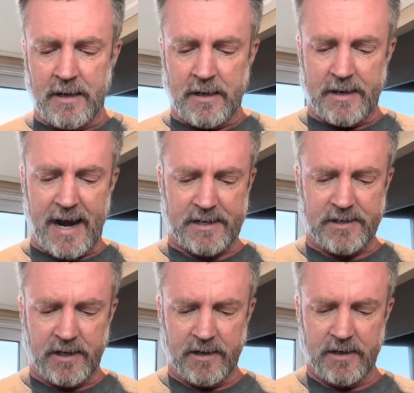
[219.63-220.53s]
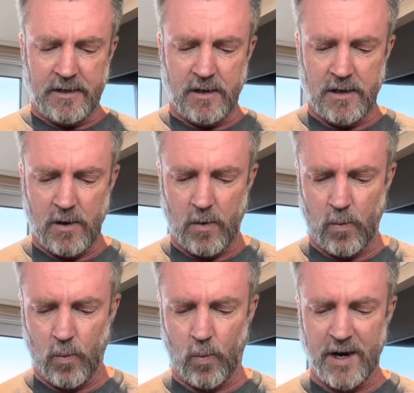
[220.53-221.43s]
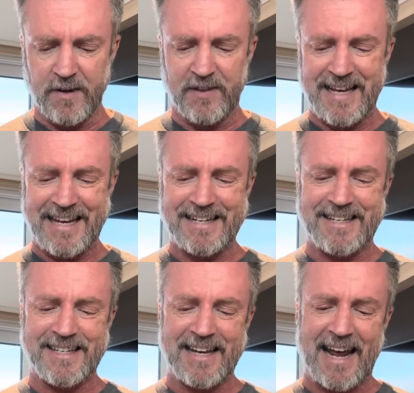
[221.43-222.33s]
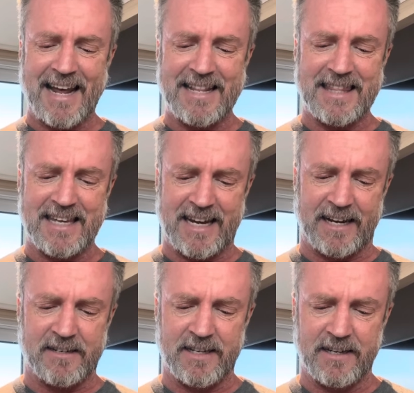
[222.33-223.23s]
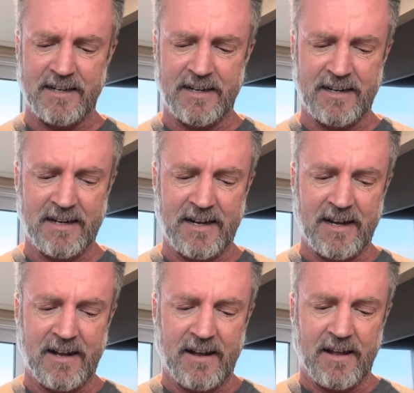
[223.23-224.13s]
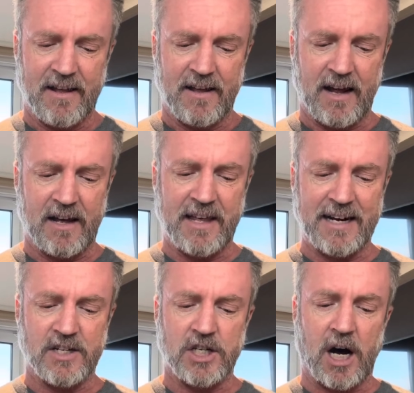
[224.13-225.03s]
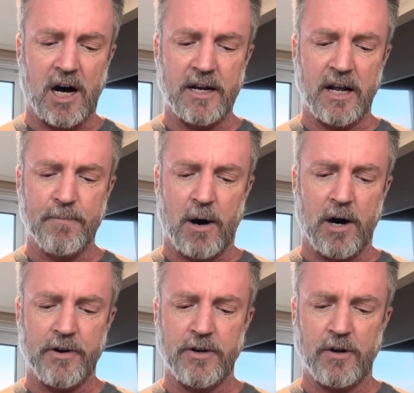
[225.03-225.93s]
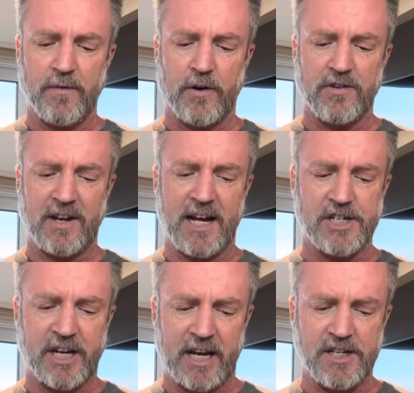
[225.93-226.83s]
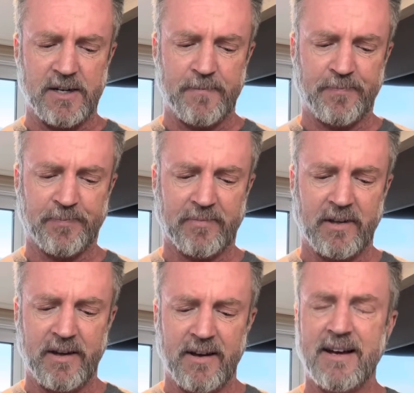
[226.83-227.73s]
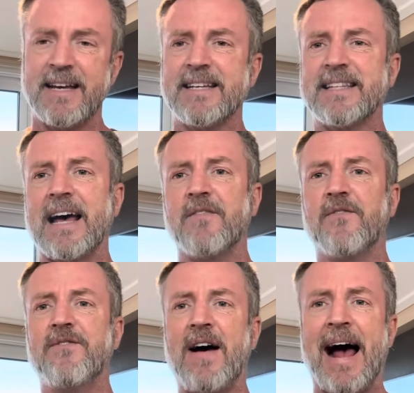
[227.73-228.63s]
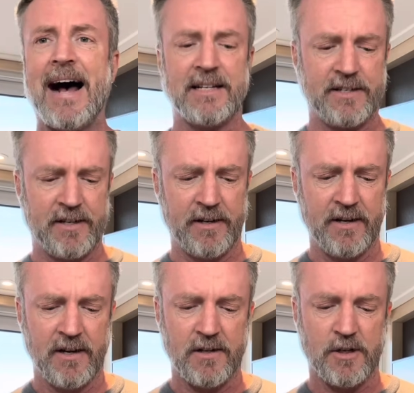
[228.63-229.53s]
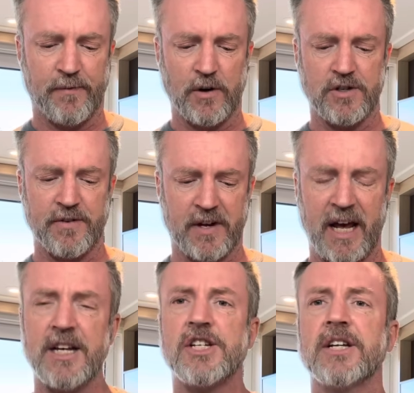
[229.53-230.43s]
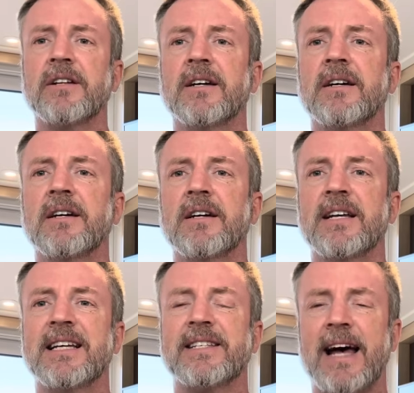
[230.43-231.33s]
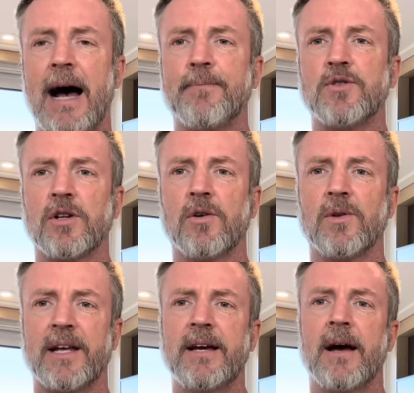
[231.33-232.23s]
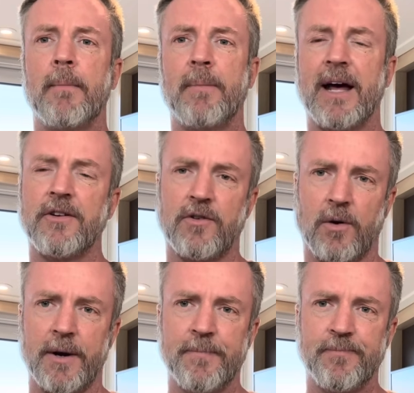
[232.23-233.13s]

Next, one of the insane things uh, that is taught in modern university education is that vast diversification is absolutely mandatory.